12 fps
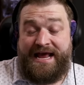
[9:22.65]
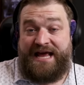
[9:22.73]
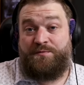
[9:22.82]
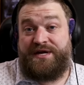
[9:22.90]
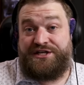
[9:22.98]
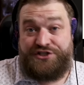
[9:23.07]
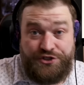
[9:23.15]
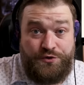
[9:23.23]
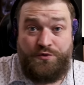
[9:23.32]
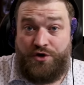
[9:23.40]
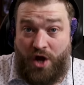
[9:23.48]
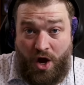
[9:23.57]
and we
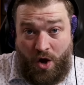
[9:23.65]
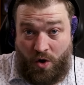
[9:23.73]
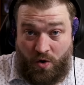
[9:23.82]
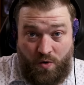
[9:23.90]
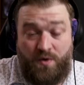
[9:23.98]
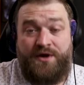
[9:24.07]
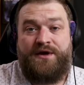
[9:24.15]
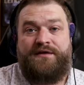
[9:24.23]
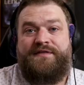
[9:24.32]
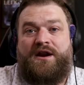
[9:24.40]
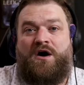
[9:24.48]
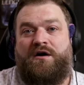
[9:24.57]
do know
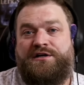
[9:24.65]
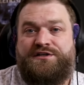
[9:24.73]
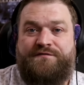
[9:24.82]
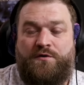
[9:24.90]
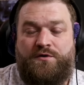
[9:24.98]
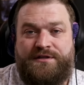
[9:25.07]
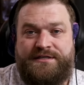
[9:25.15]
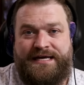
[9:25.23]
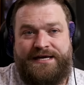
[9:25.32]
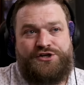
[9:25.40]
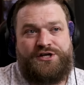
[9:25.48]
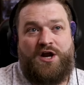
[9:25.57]
that harsh
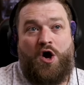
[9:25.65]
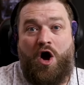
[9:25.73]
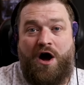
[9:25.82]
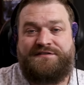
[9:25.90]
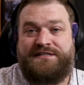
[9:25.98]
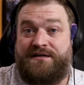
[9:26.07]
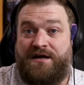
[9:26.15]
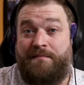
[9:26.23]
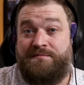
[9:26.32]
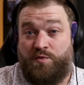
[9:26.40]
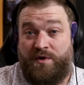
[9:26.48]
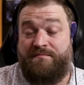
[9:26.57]
vocalization often
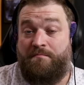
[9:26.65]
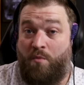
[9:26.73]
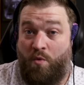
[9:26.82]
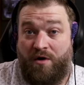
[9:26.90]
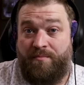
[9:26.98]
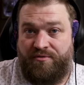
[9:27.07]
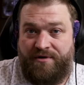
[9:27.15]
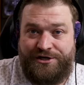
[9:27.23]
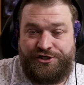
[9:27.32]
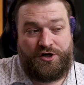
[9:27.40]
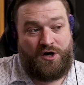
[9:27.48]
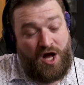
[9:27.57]
comes with more
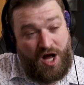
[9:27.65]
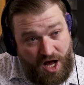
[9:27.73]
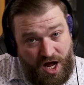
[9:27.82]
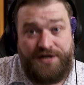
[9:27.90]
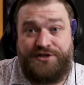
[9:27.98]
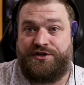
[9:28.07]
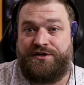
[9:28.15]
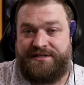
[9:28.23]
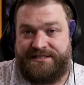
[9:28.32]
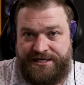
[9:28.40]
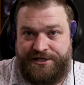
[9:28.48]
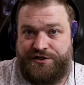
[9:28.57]
pressure under
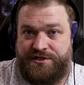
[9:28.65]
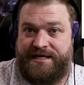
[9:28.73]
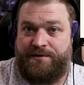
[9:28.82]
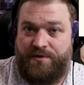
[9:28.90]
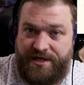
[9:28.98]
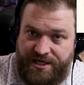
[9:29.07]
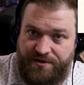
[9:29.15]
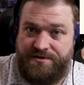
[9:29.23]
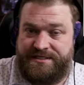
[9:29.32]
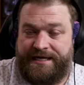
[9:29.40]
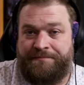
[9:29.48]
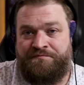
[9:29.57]
the tissues that we're
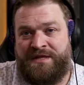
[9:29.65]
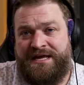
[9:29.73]
using.